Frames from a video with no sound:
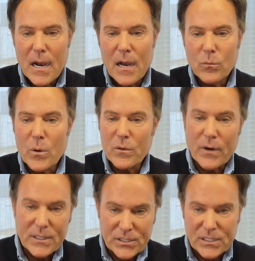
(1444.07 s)
Uh, we were
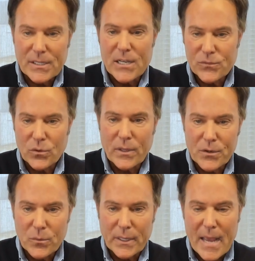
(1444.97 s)
very successful
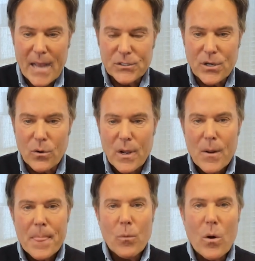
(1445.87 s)
in doing that. So
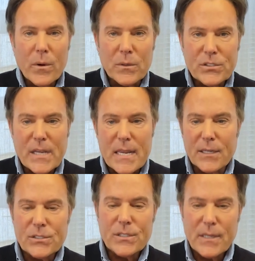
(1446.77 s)
what we were seeing
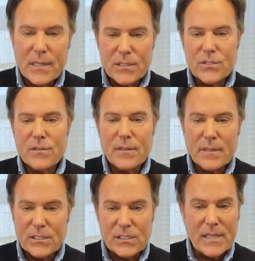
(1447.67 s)
is is
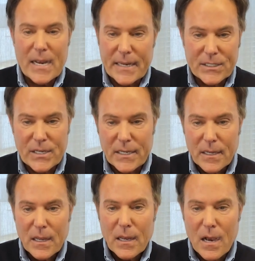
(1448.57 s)
this is not
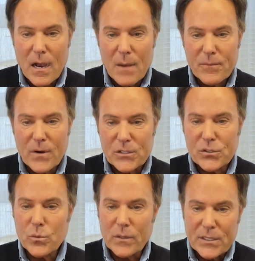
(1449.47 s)
easy um, for us
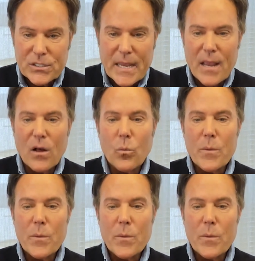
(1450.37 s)
to really scale.